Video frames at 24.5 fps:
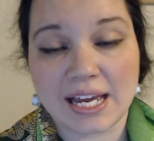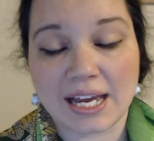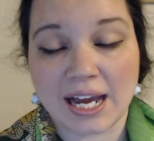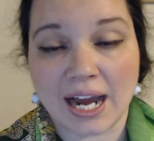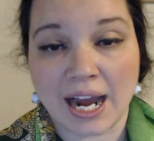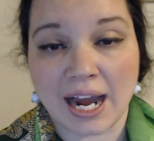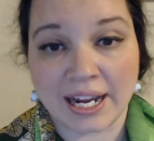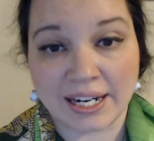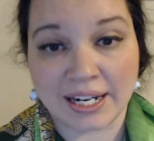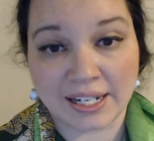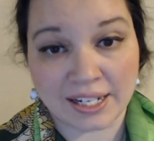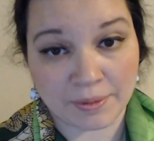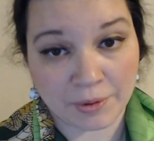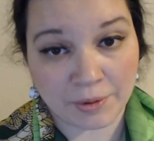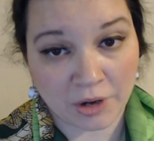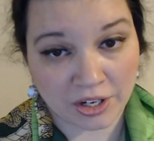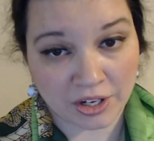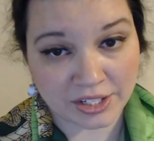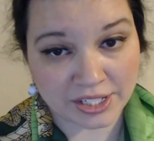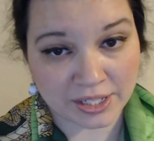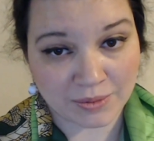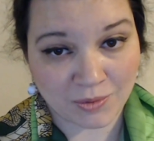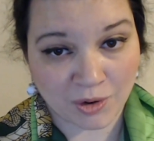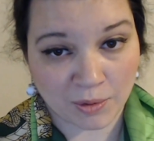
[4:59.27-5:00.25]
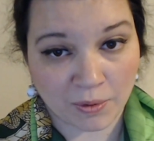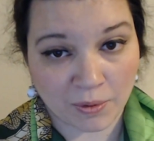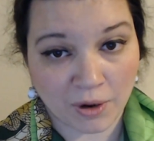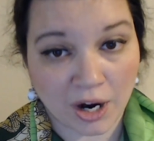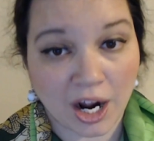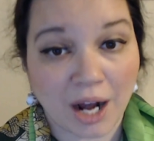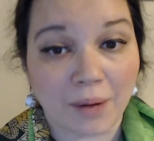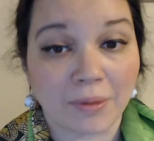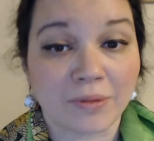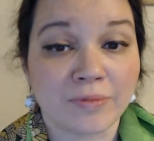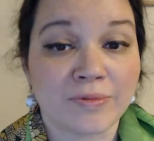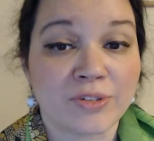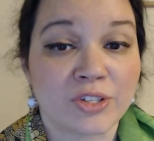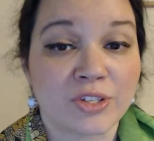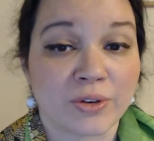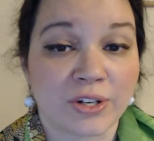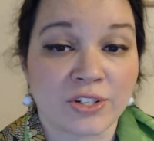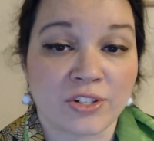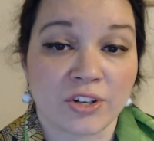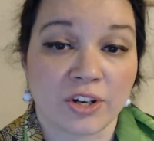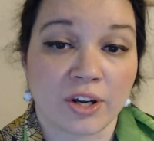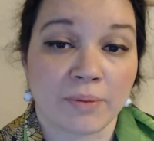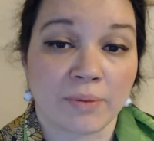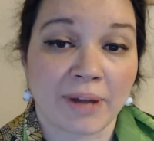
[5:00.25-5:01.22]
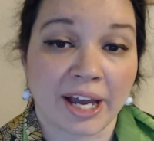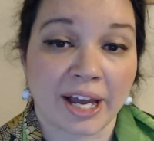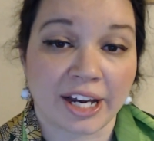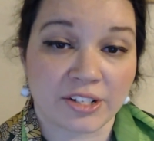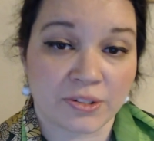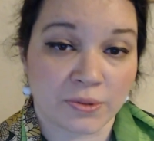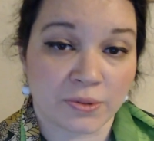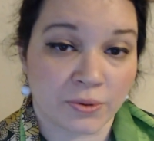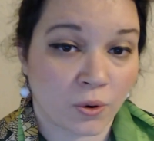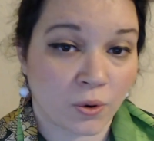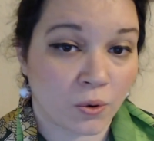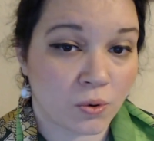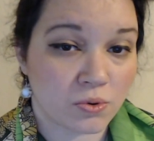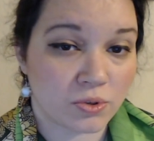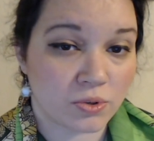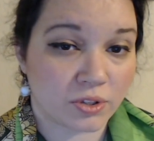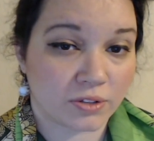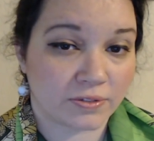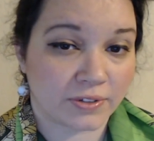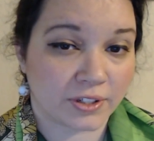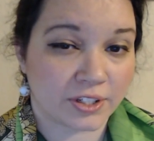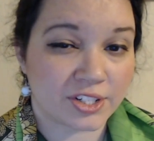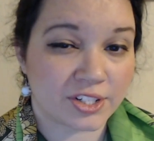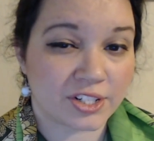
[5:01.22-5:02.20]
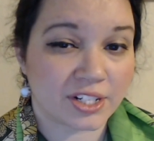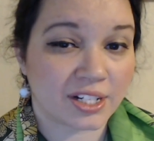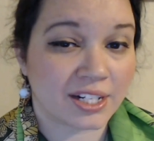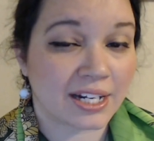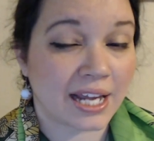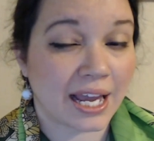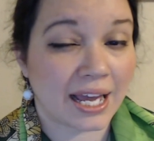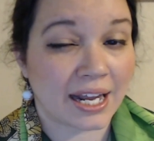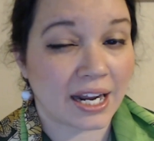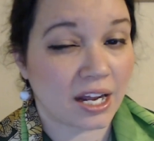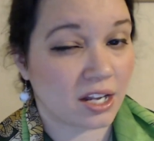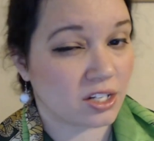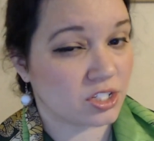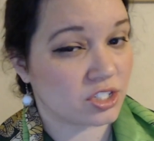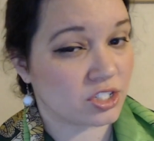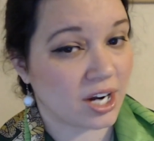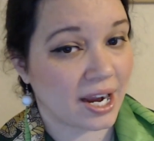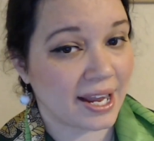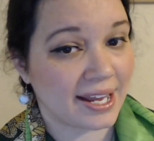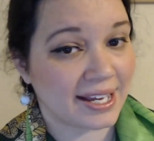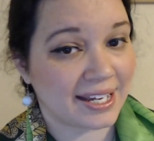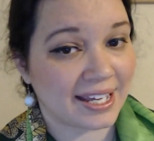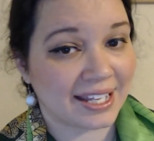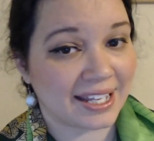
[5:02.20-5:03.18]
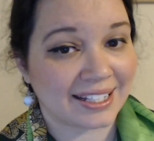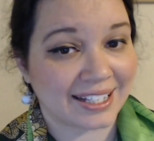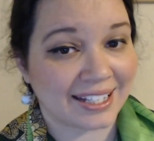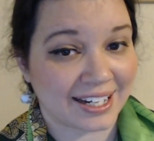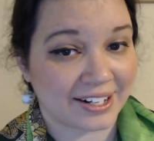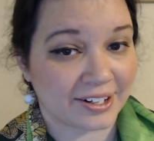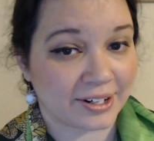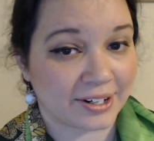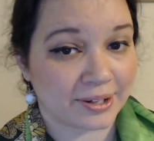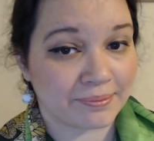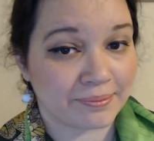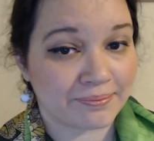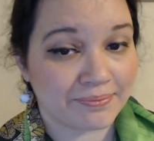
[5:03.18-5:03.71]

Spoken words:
I ended up causing more problems, so I took it back to an older version, and I'll try again later.